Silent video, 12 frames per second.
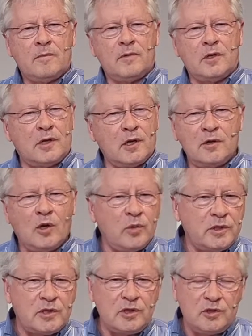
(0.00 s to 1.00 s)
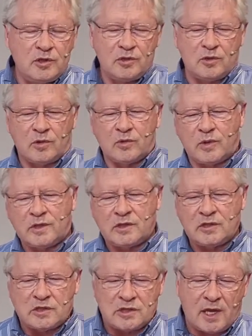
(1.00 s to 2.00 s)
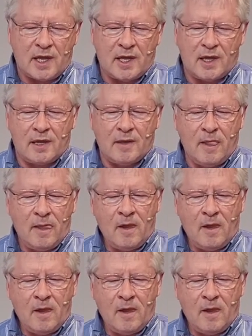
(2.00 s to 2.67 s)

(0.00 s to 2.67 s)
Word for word: You didn't know what to do or what to say.